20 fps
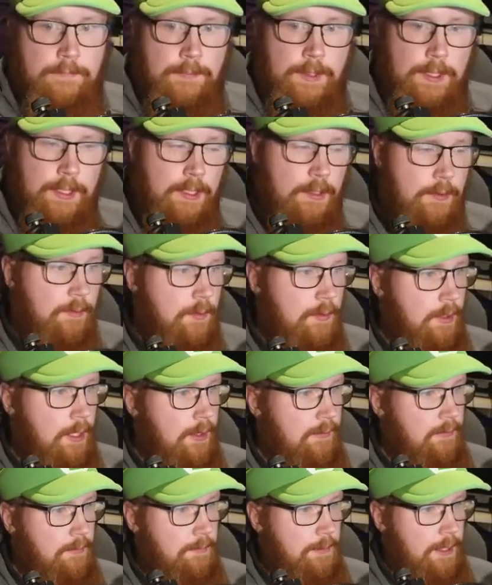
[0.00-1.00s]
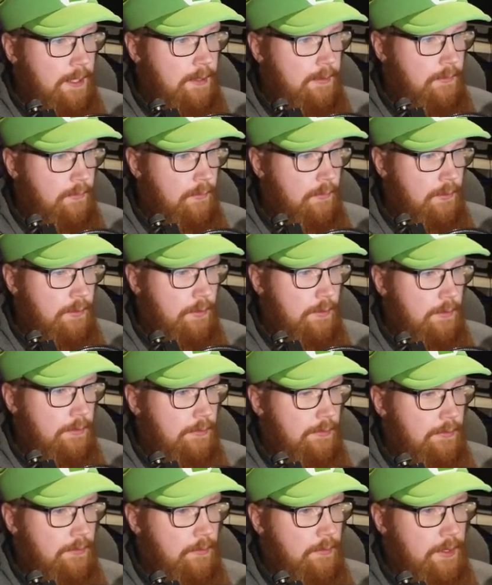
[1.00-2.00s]
I guess you could have the password code
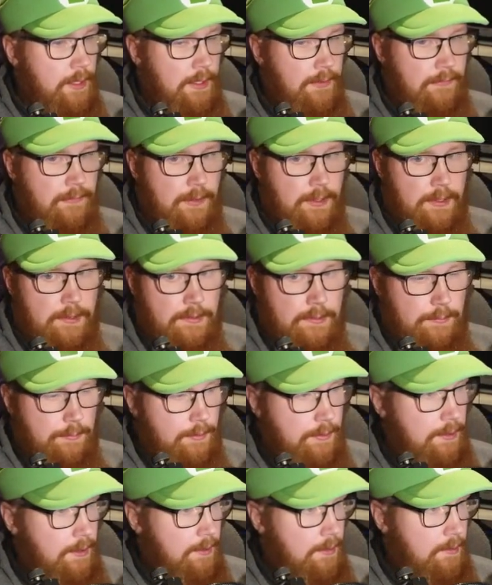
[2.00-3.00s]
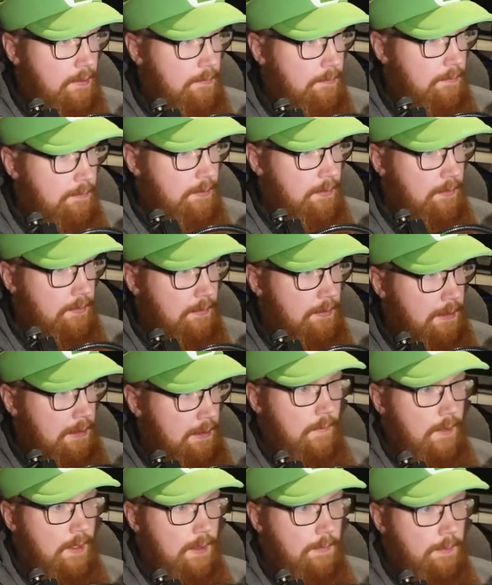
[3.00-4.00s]
on screen. I forgot to put that up, but...
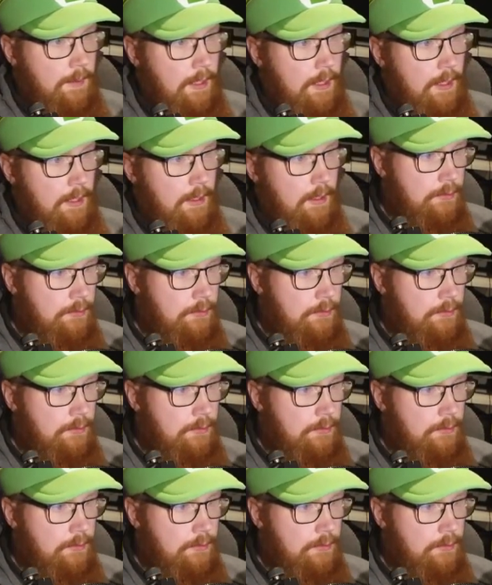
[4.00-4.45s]
Yippee.